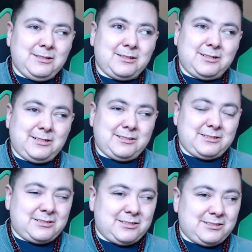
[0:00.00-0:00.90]
because
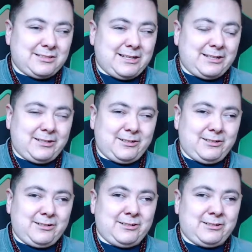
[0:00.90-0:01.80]
it's just like
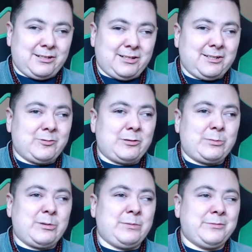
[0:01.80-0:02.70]
you're you're talking
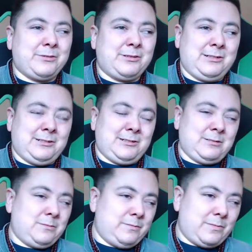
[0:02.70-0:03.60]
with people you're
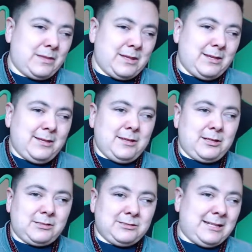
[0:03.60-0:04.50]

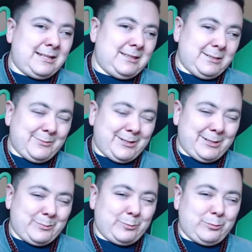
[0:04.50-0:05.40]
you're lighting them
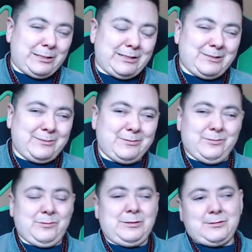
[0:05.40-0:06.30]
up when you
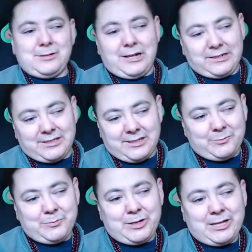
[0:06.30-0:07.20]
when you talk to
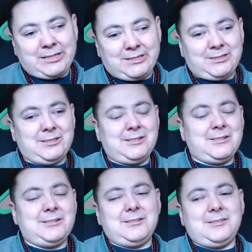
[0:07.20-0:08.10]
them and
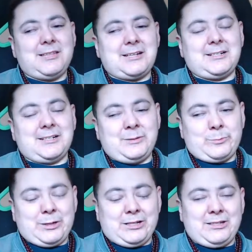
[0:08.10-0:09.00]
that can
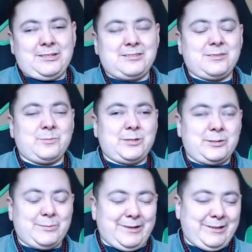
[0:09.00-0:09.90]
bring in some
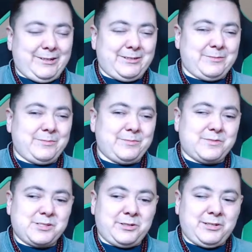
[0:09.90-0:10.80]
good money
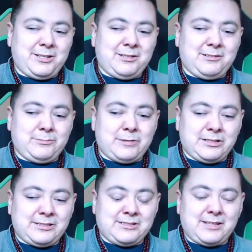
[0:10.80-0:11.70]
so you can do
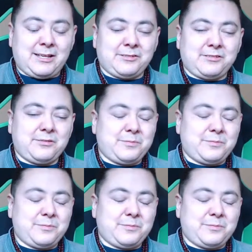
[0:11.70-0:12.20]
well in sales